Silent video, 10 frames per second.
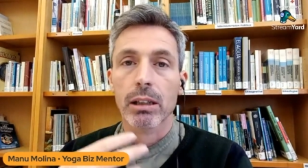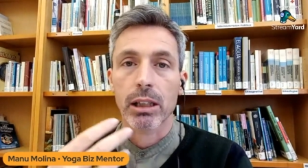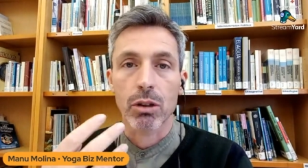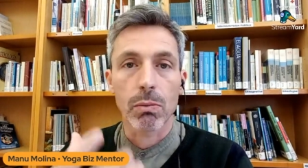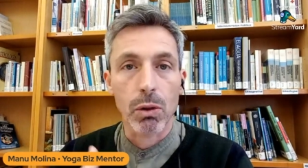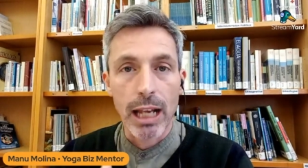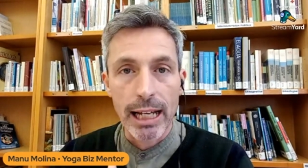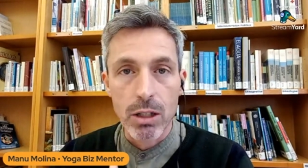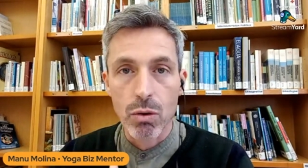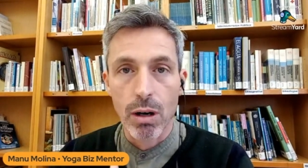that you would
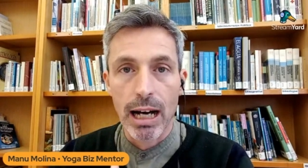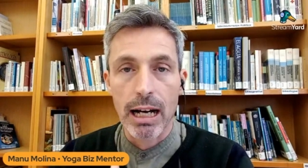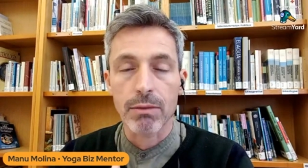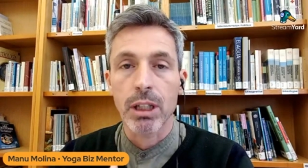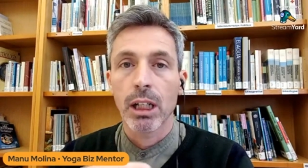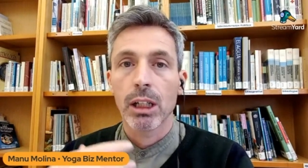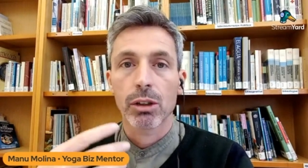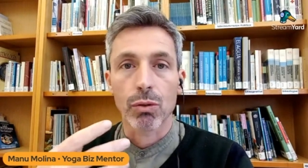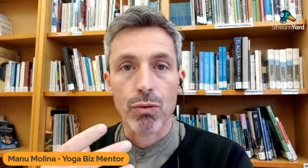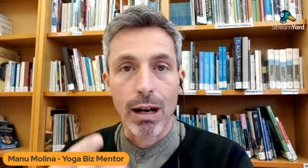like to have
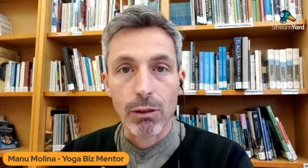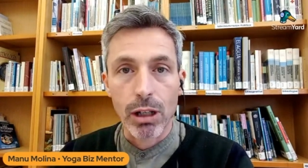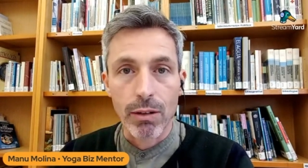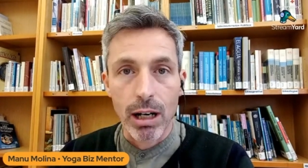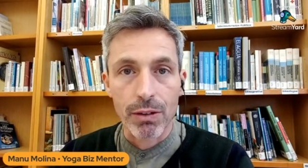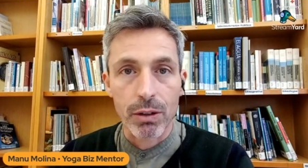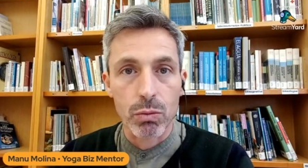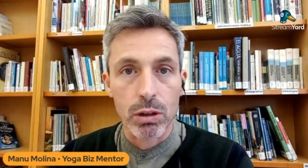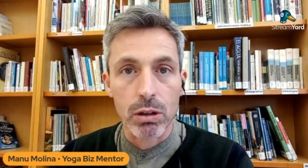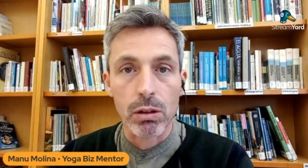to travel around the
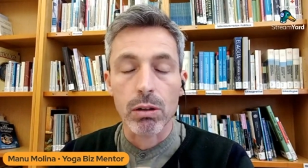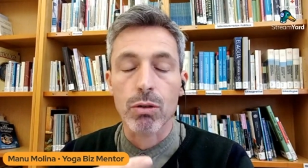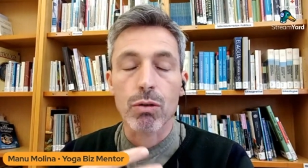world,